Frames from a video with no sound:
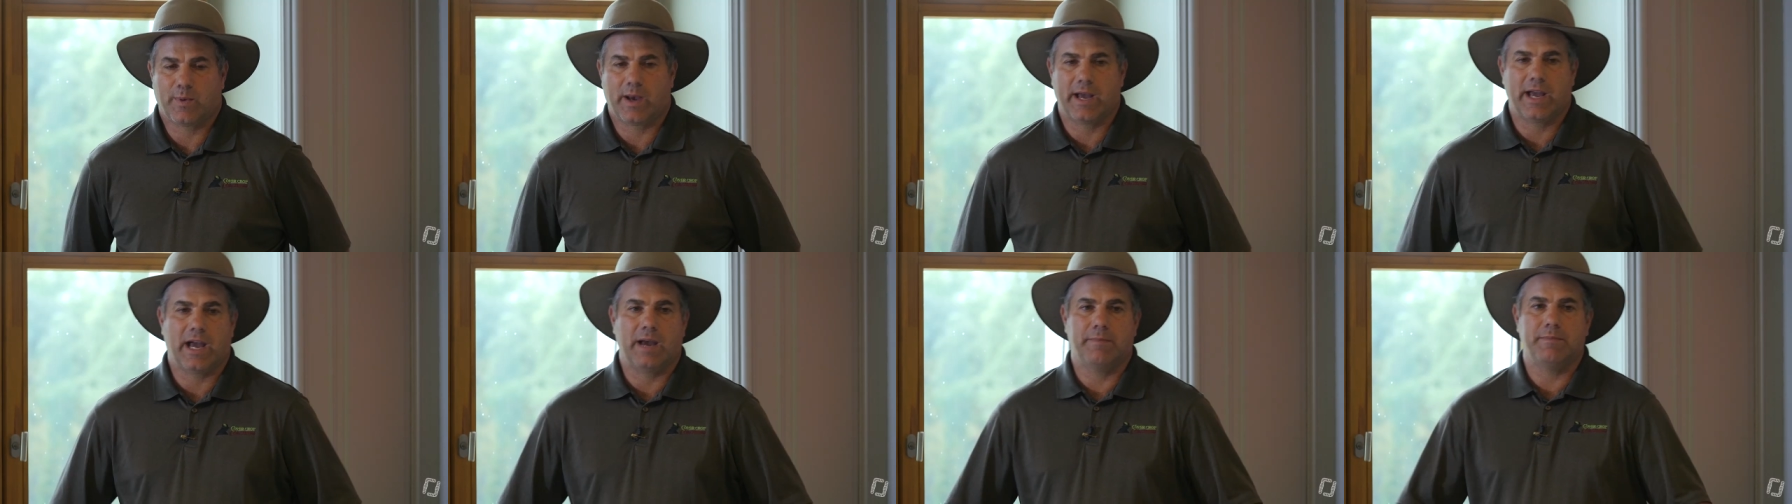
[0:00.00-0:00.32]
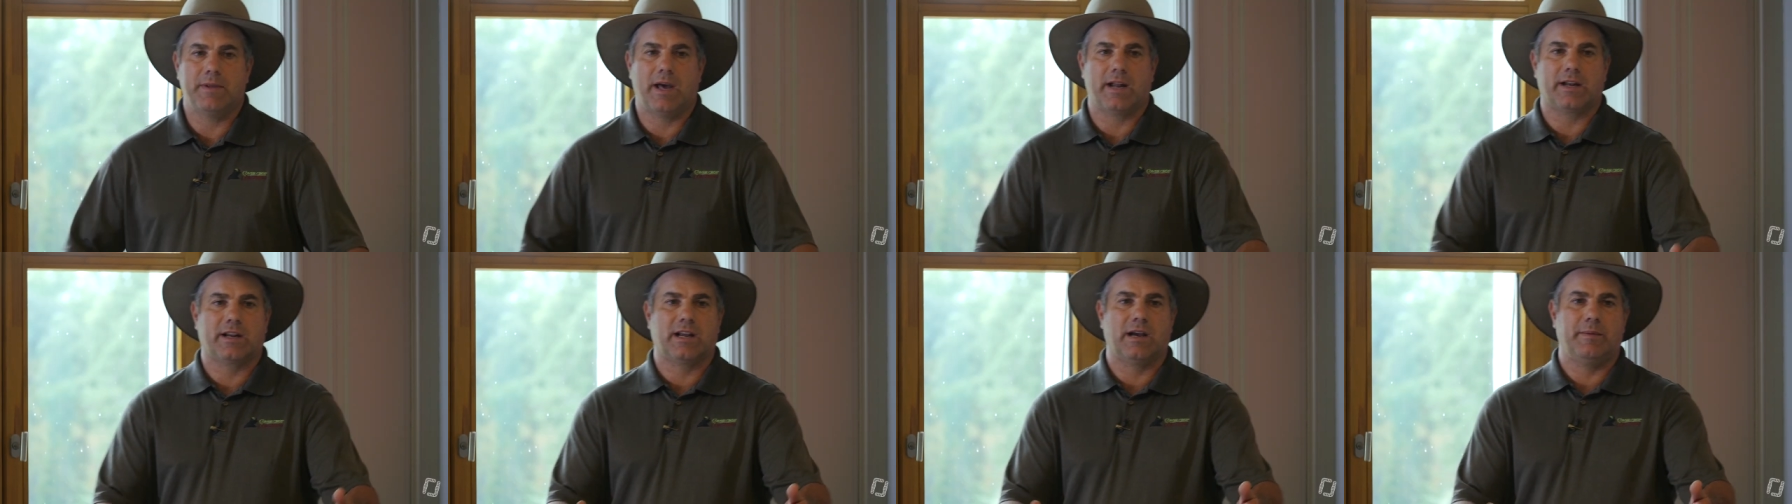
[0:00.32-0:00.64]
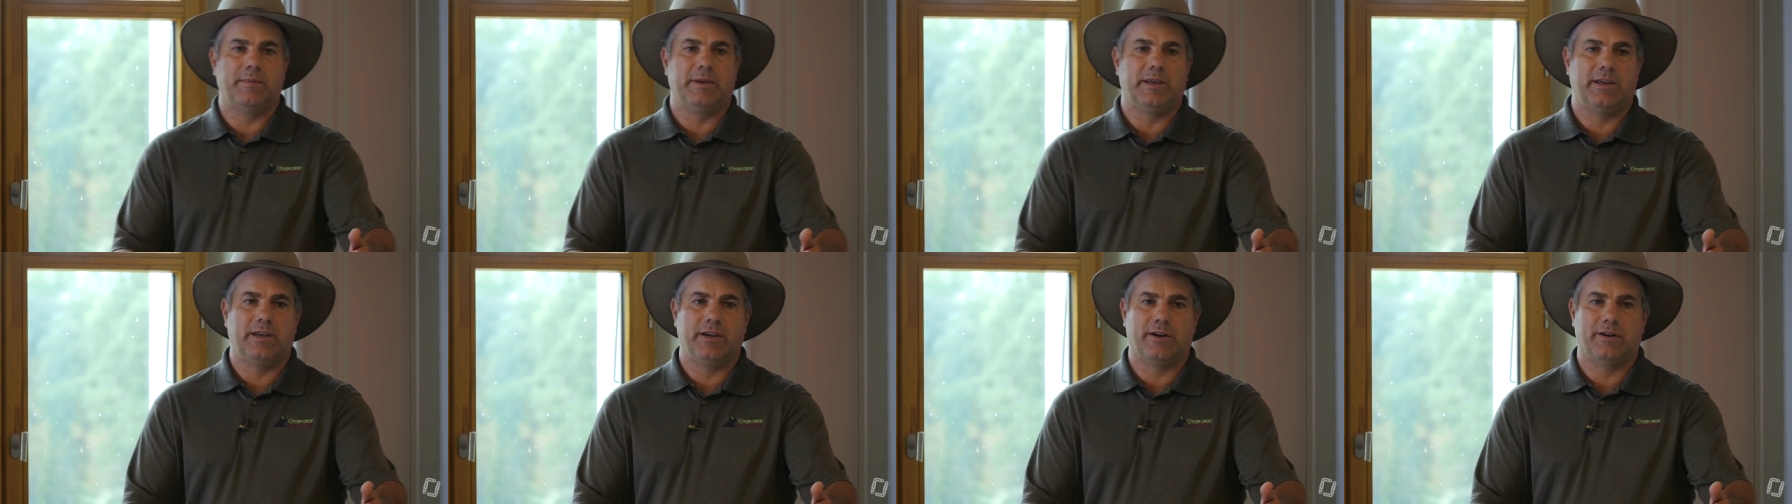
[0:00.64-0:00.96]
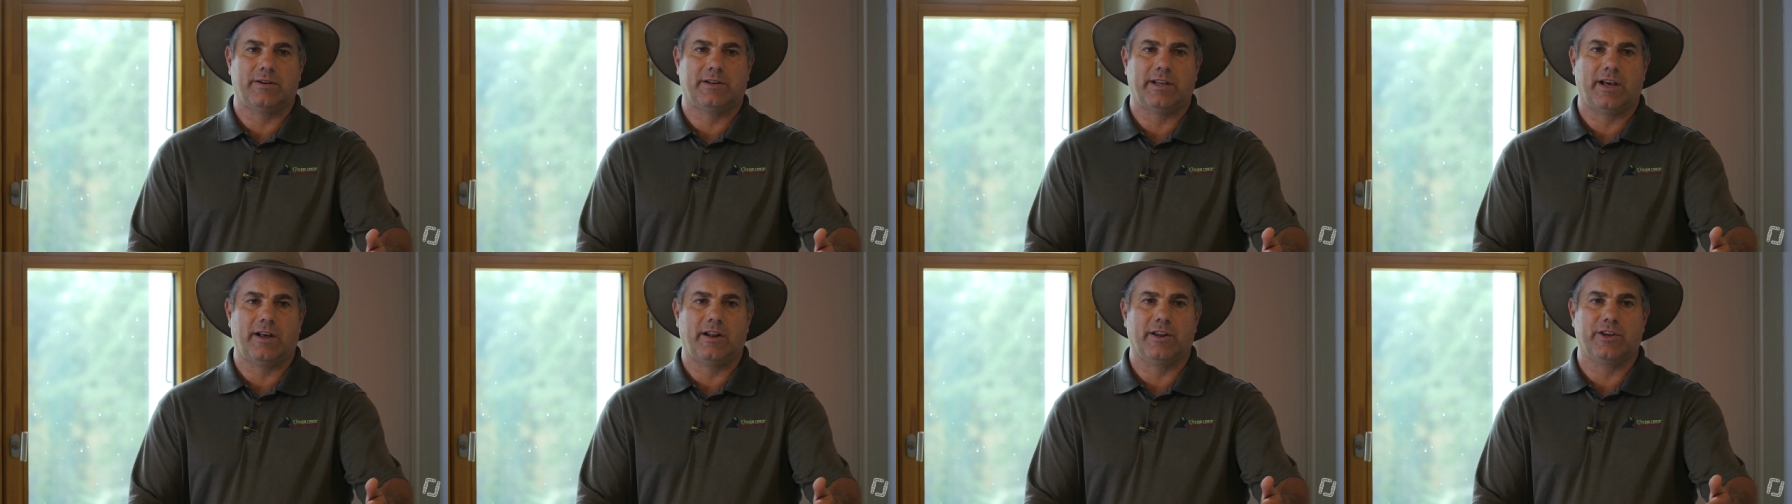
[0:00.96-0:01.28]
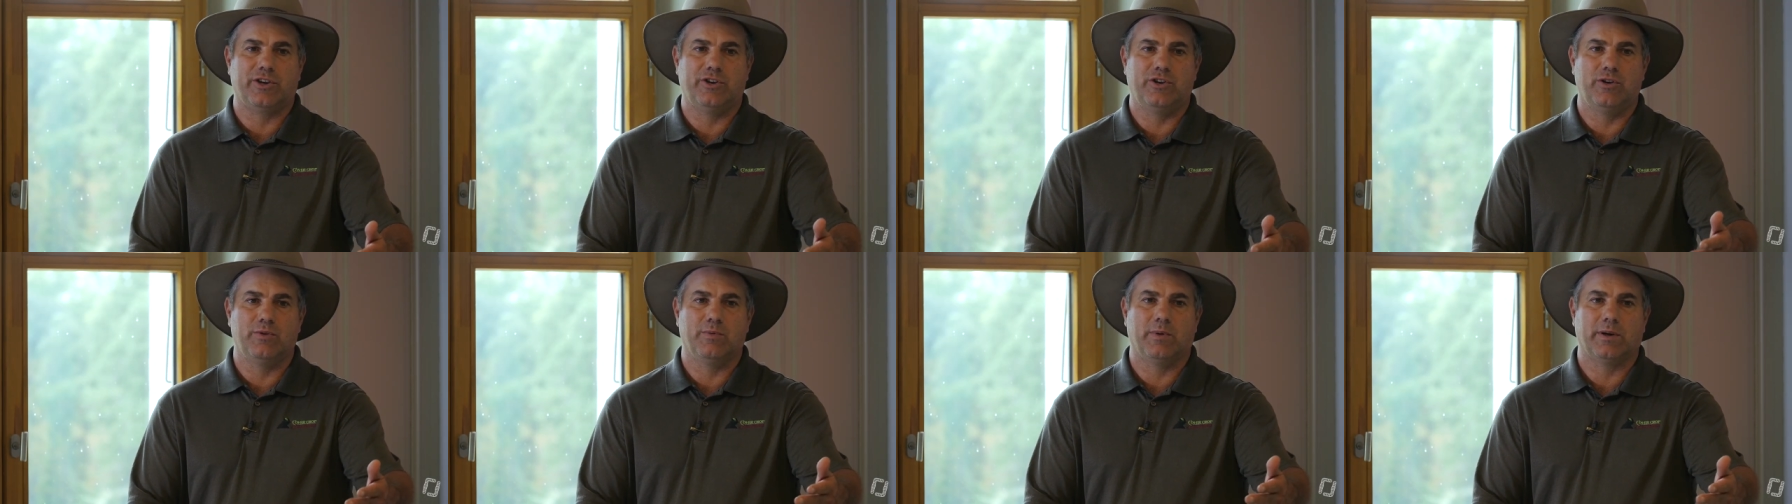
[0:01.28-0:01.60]
why I'm not coming here
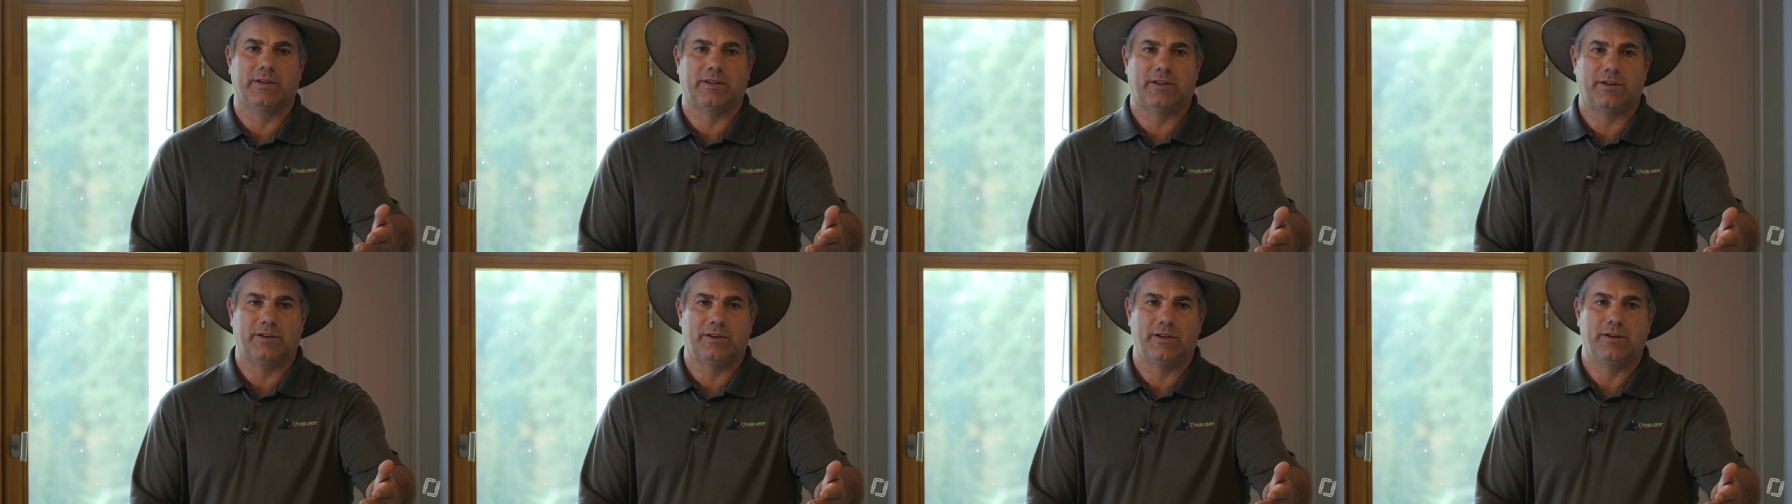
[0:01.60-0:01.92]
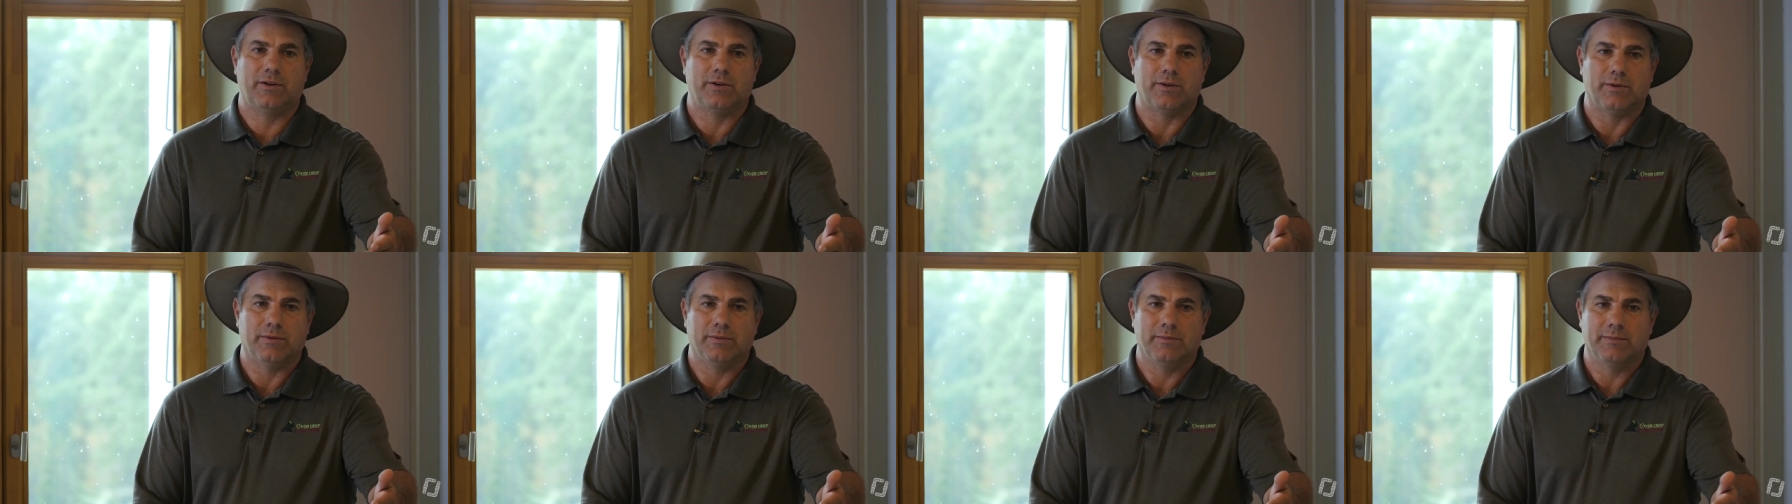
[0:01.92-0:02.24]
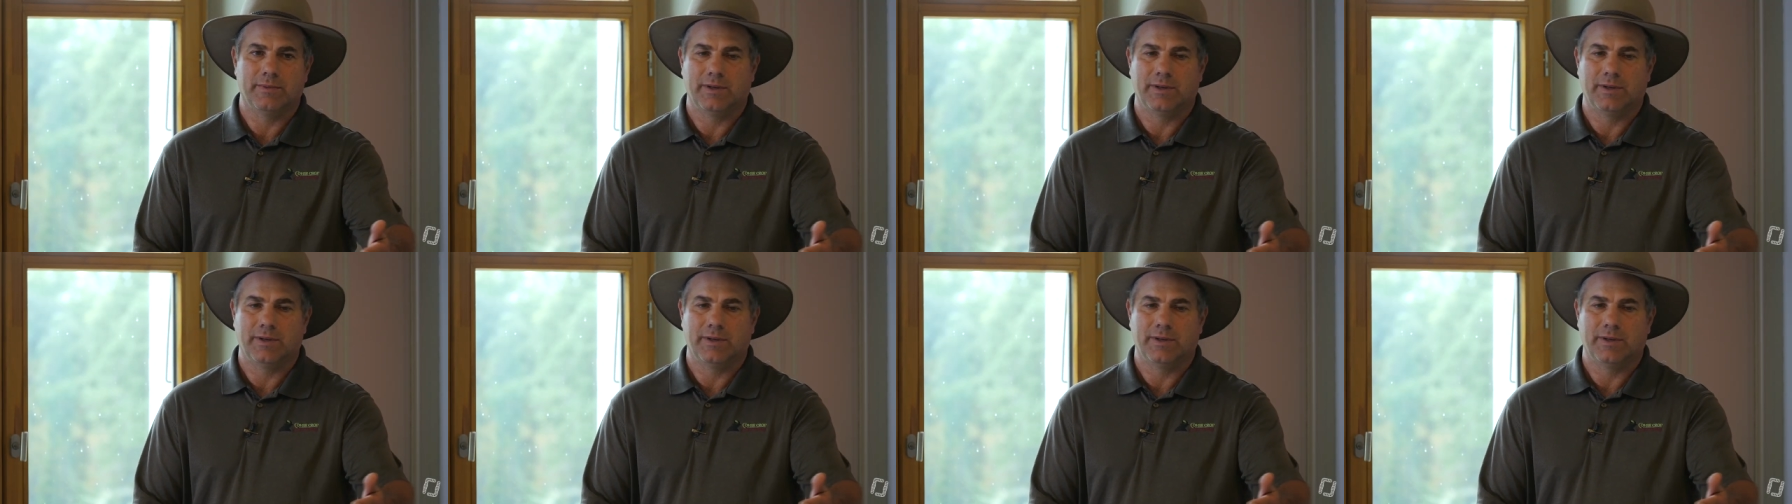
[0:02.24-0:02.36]
telling you what to do